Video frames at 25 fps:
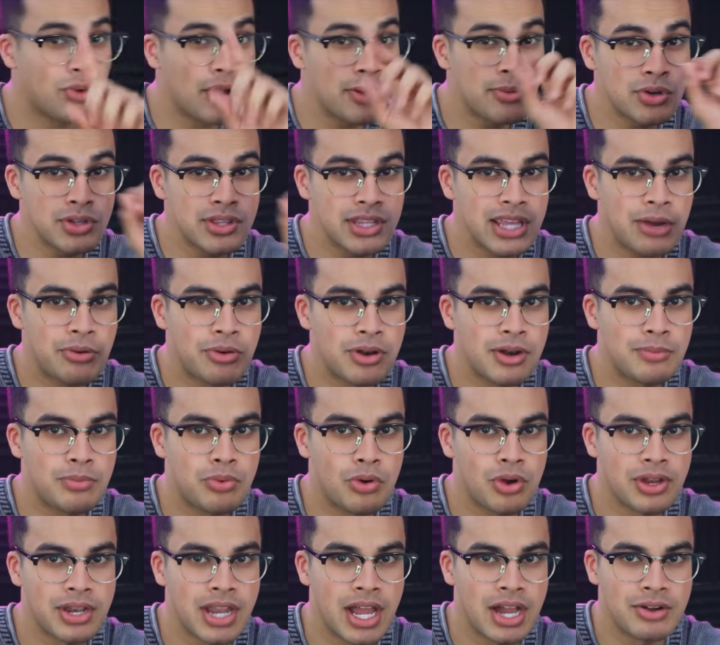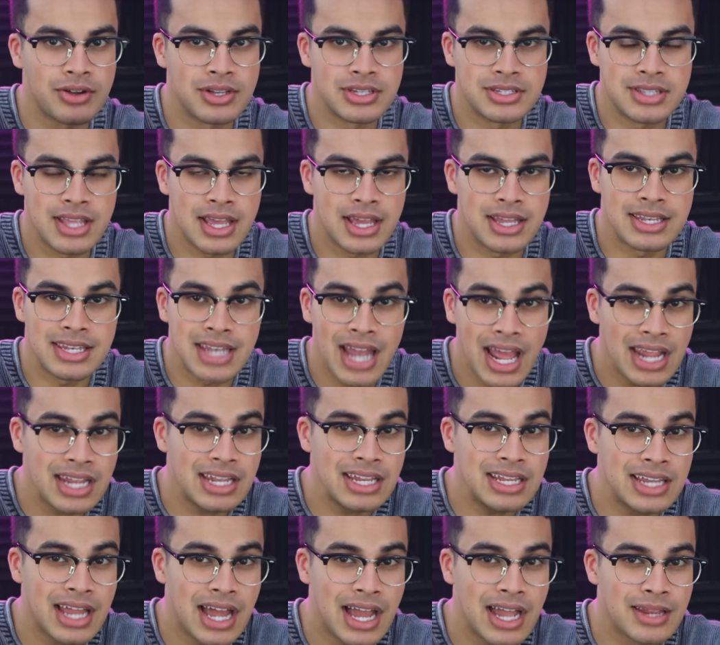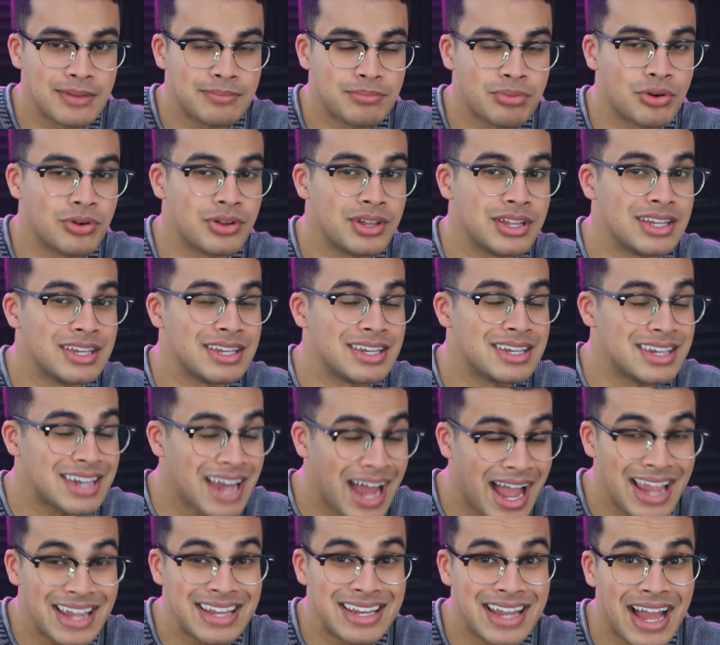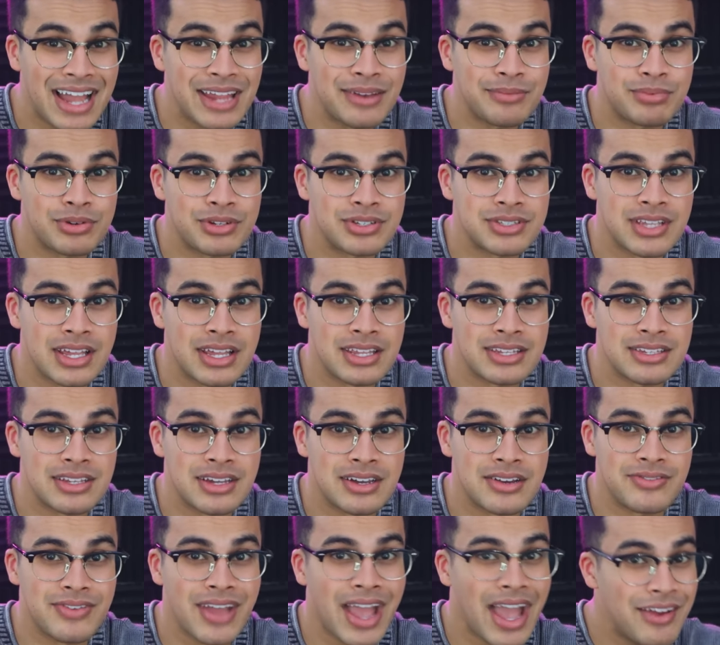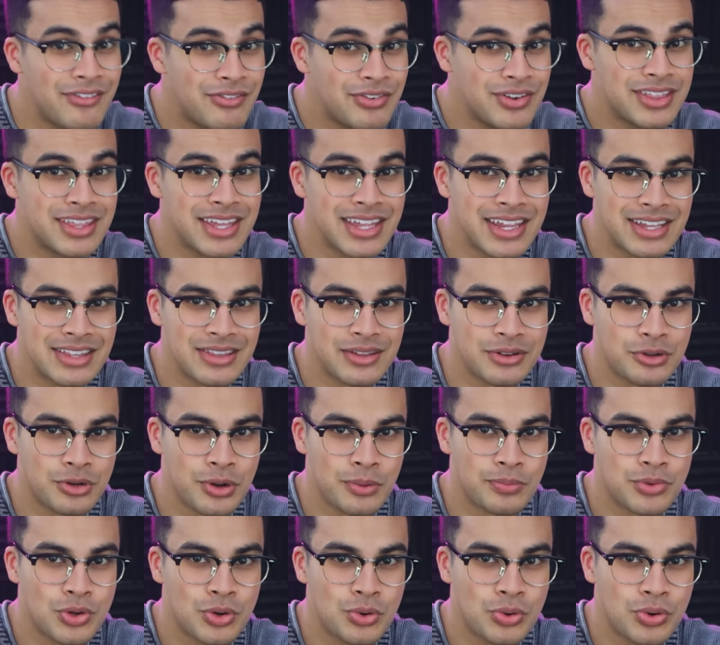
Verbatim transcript: one more thing I want to point out is that 99.99% of everything in the crypto